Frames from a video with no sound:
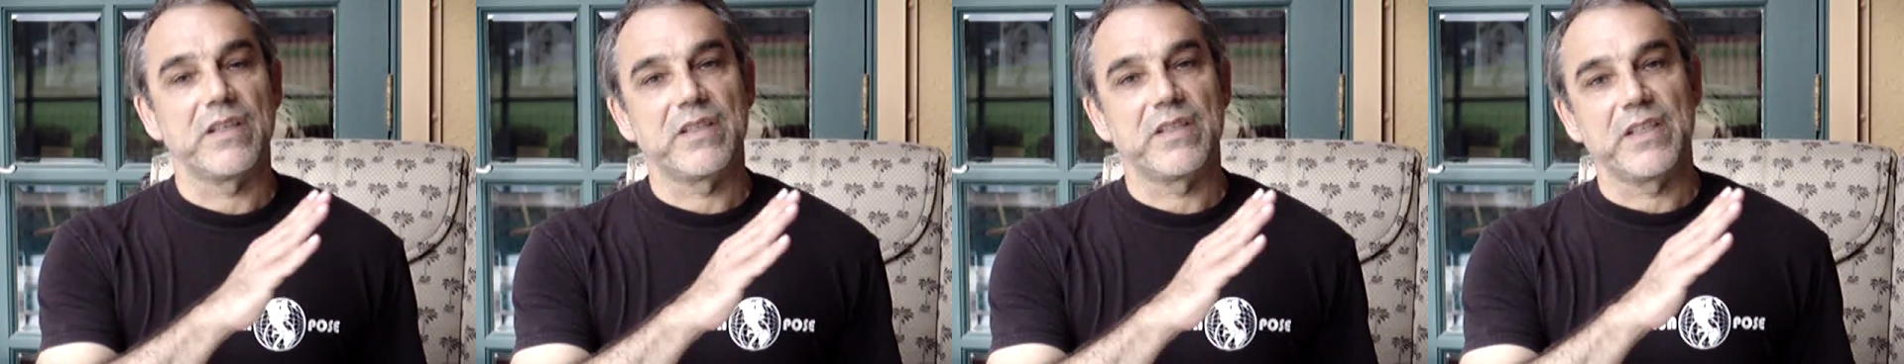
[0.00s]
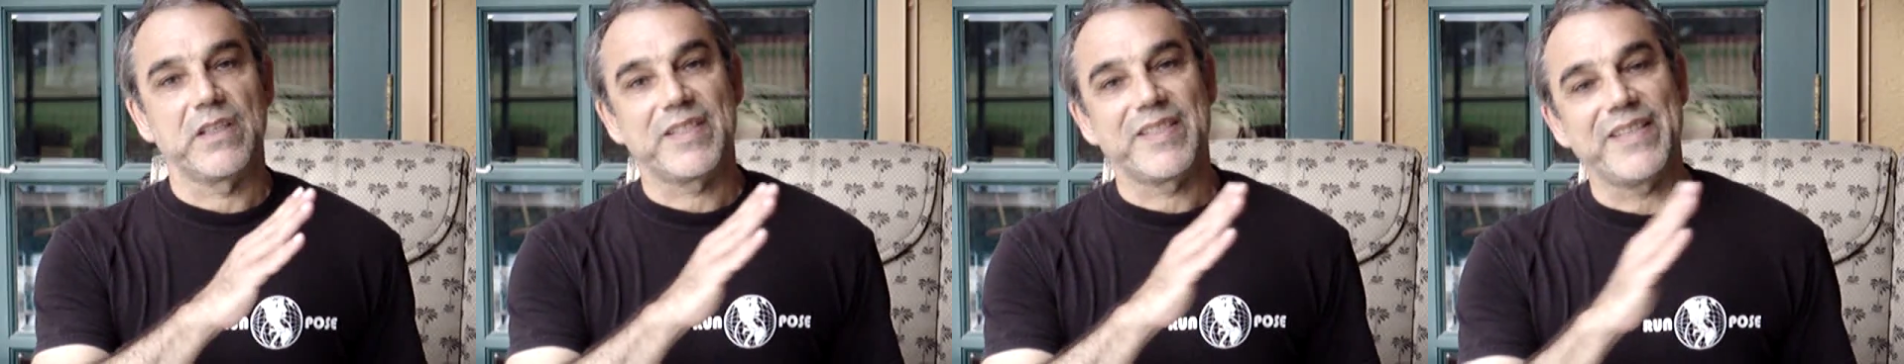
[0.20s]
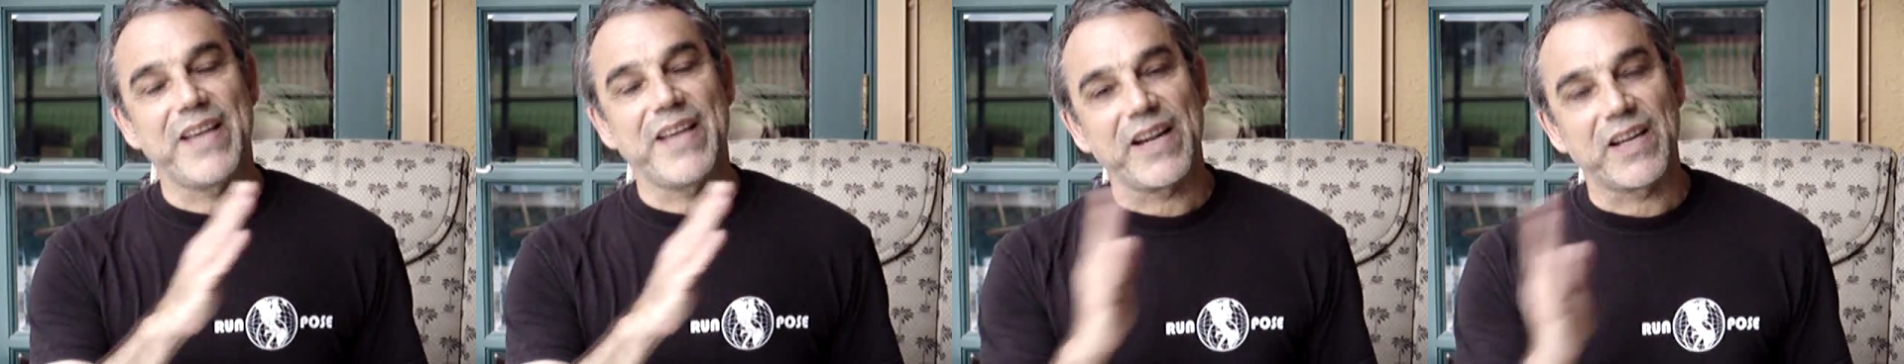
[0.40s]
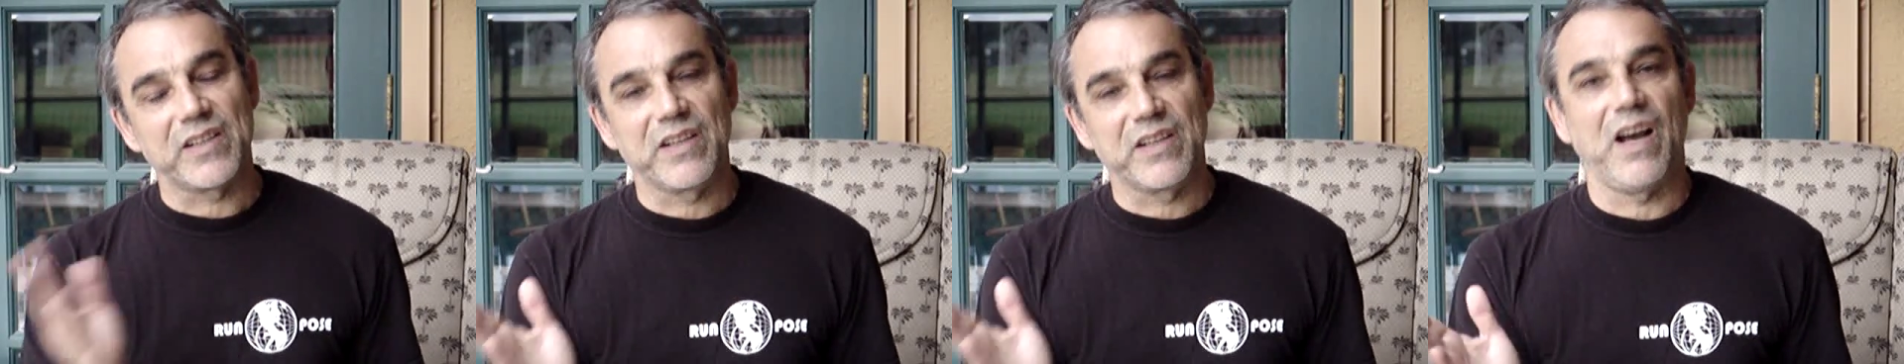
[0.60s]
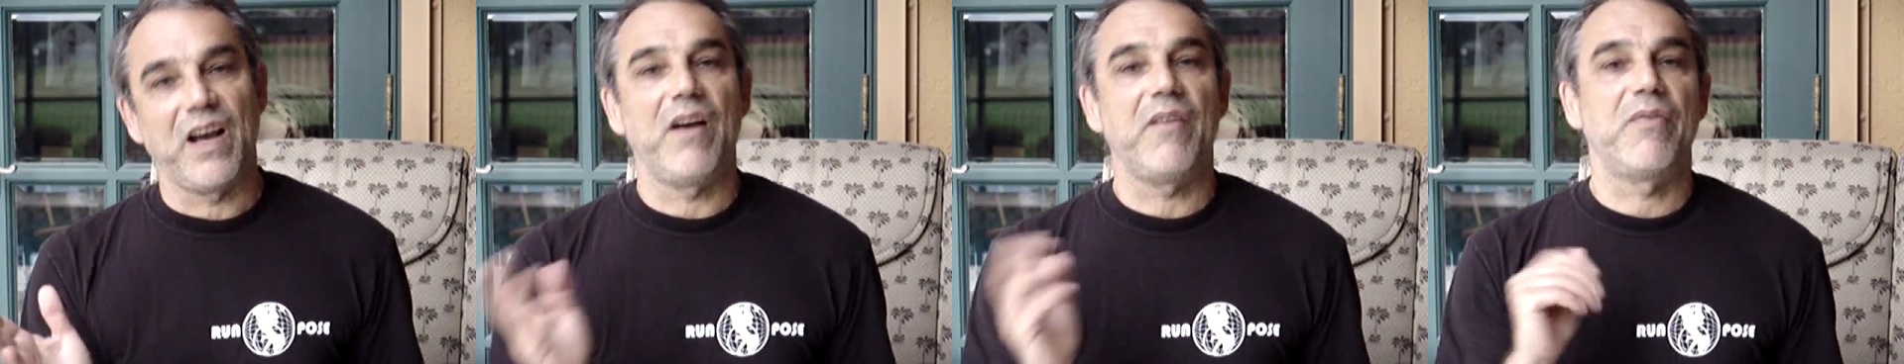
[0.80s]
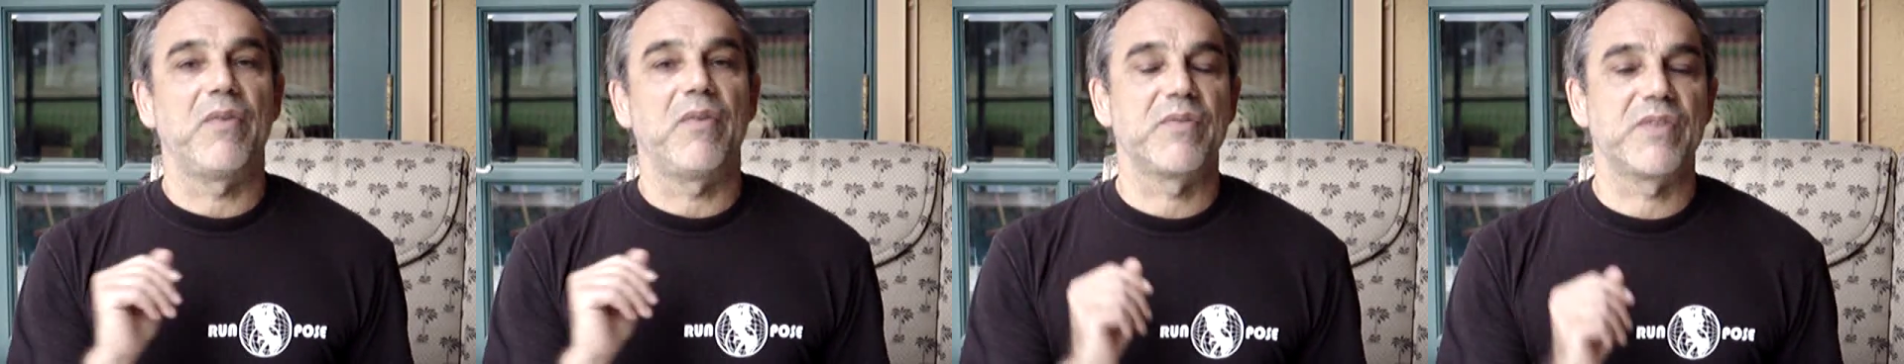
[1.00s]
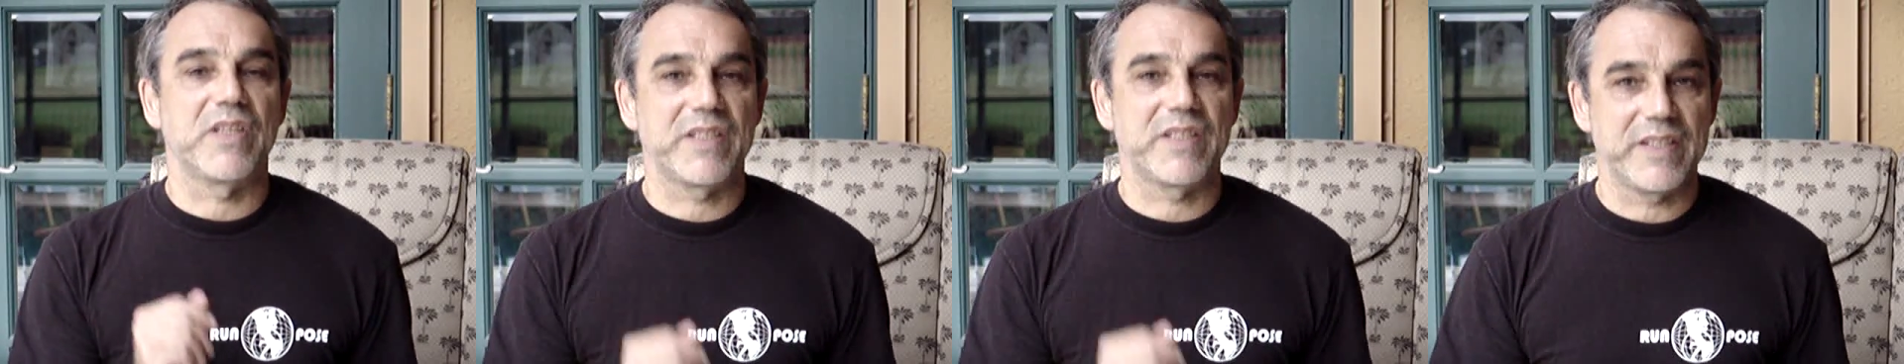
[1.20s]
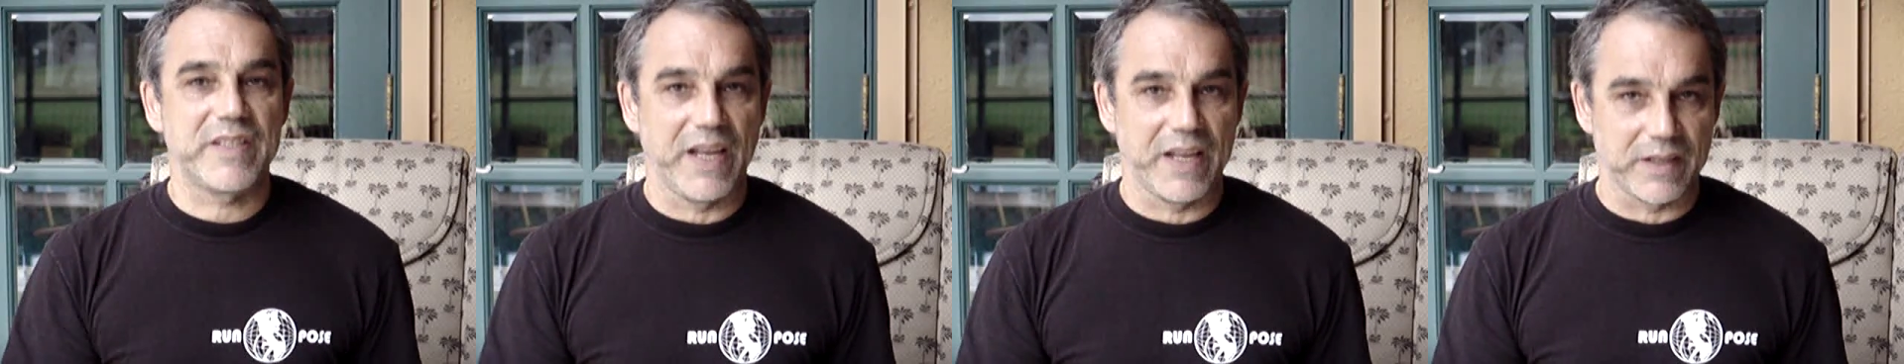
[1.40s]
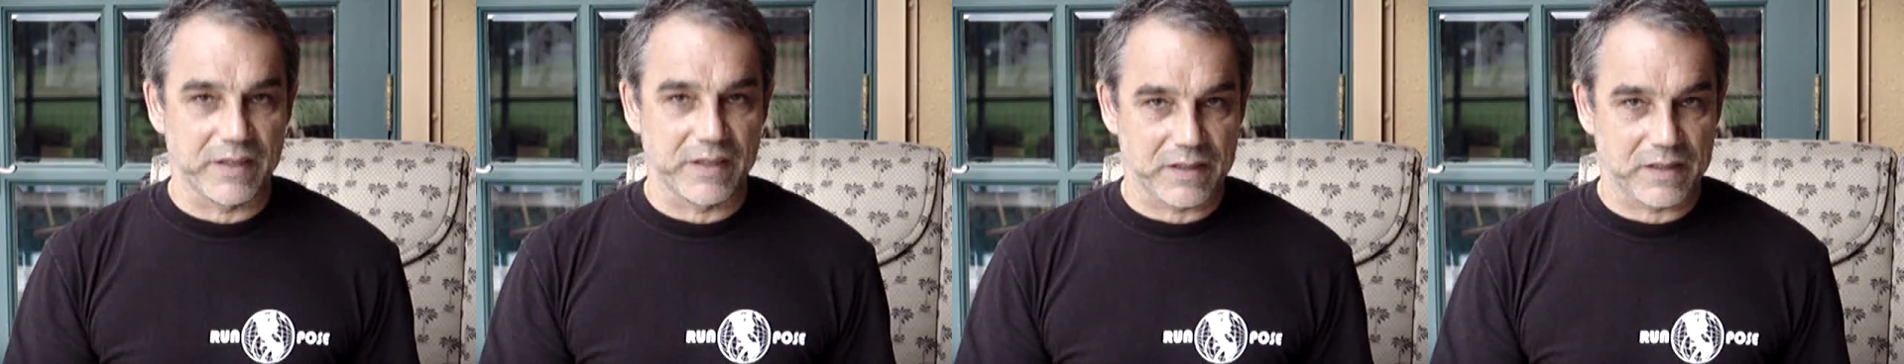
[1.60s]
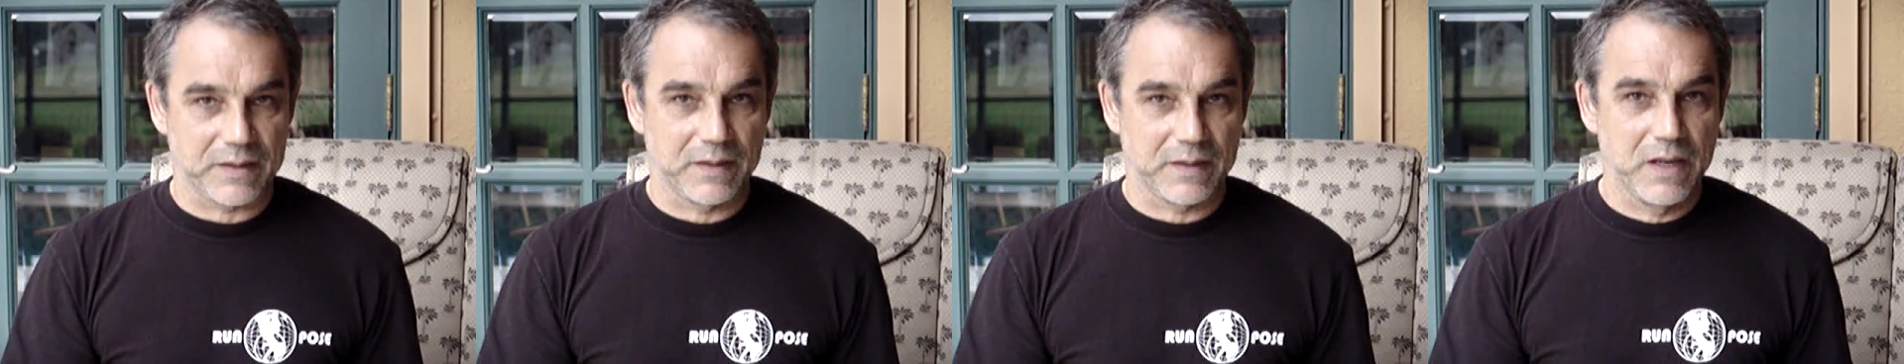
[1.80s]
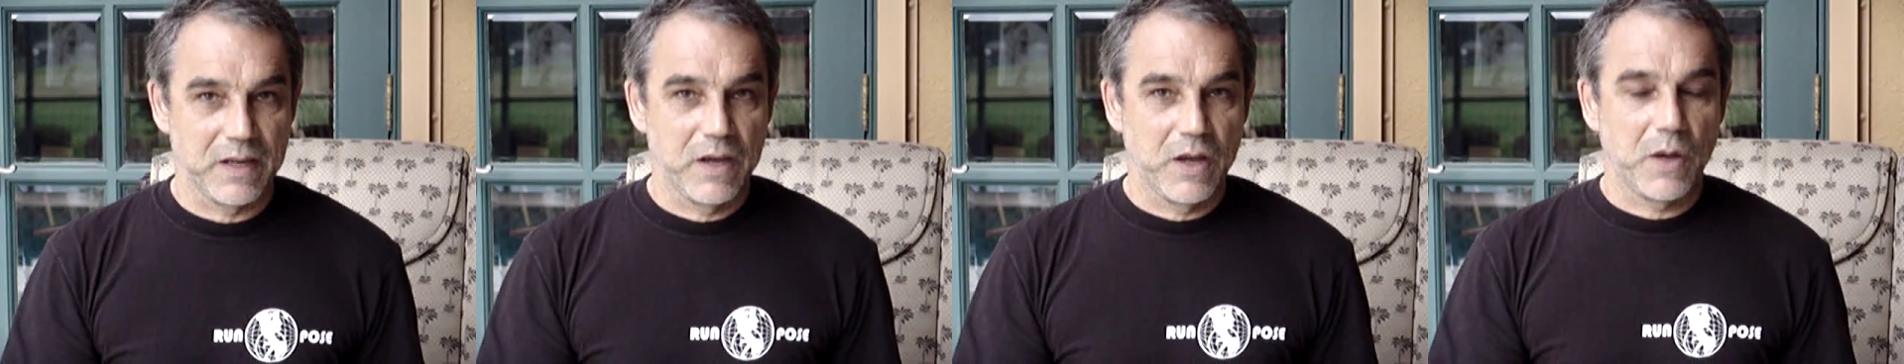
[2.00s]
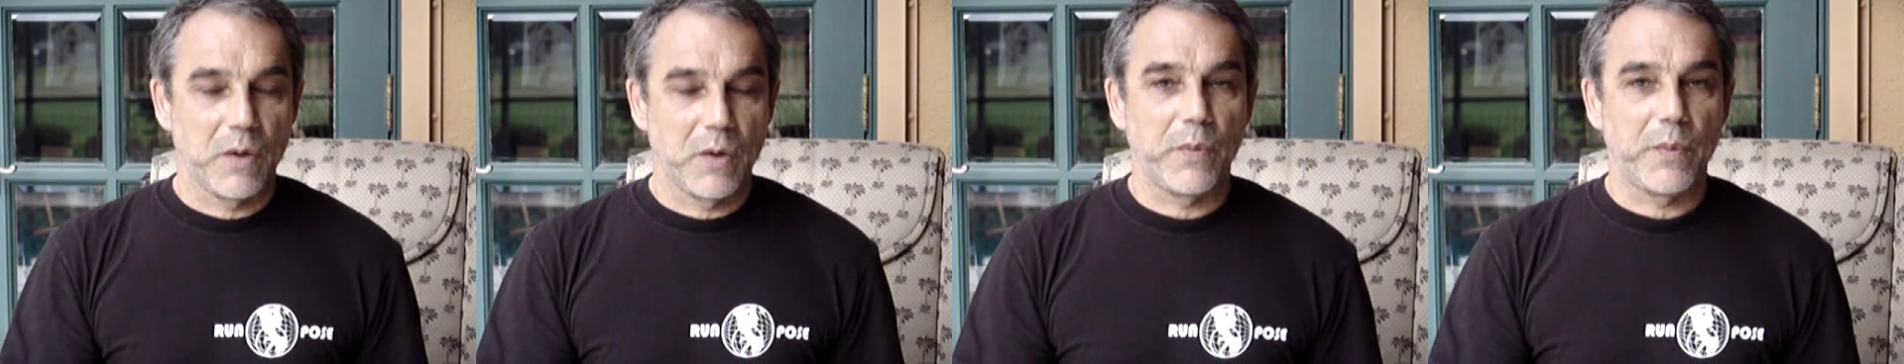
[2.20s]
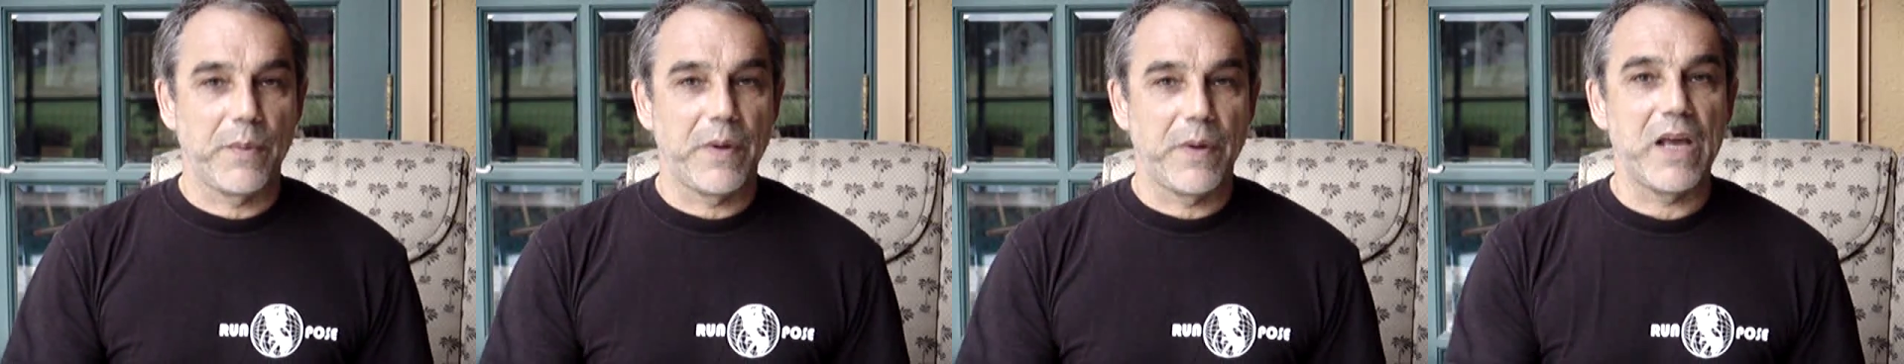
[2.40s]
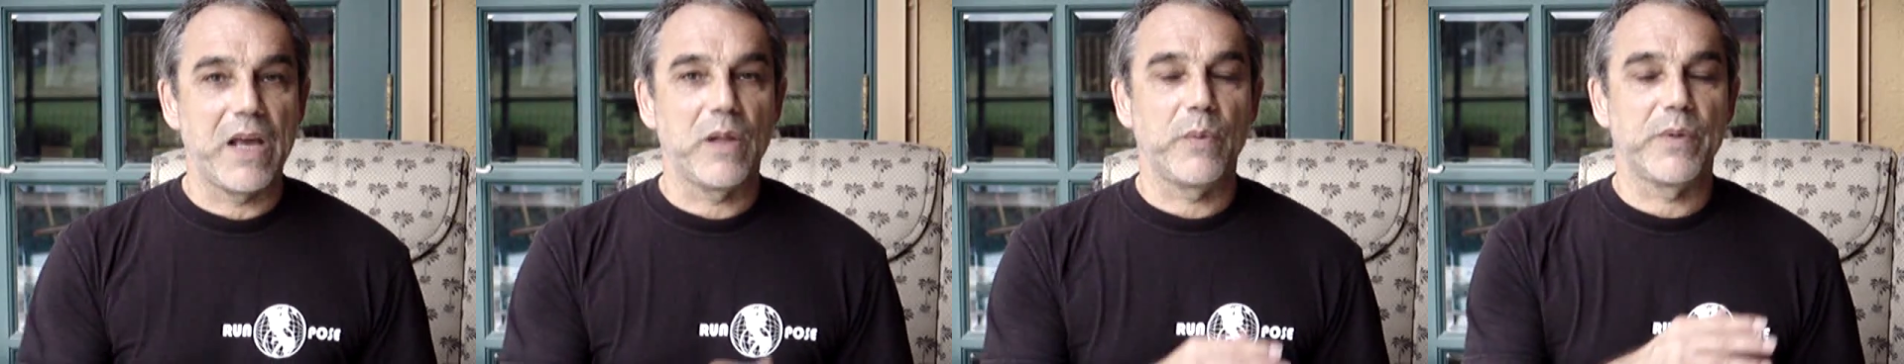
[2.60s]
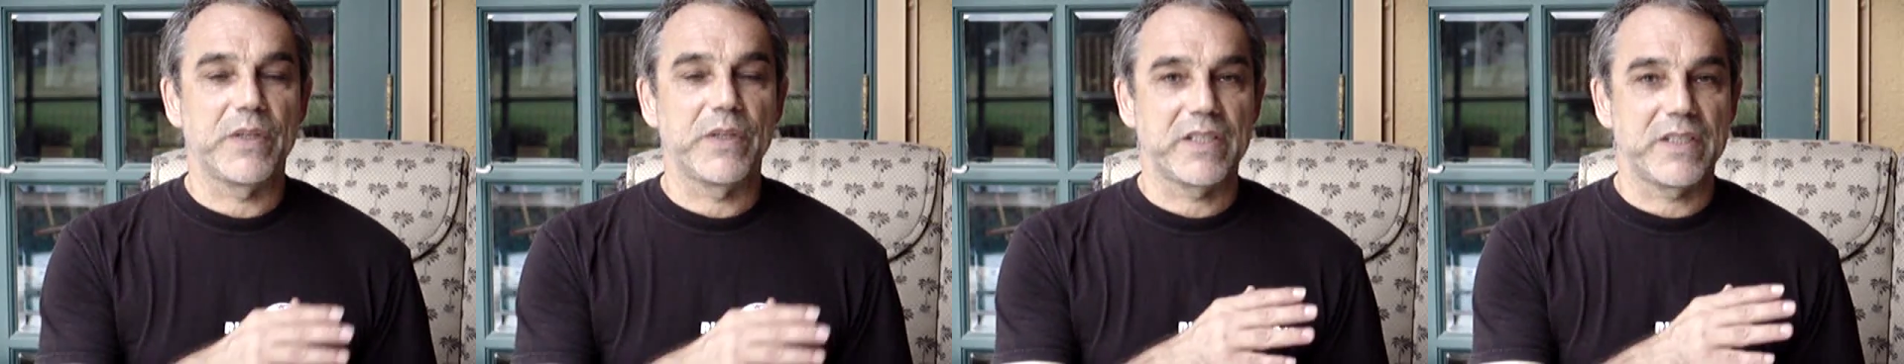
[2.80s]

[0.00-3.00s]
the second half of the stance while we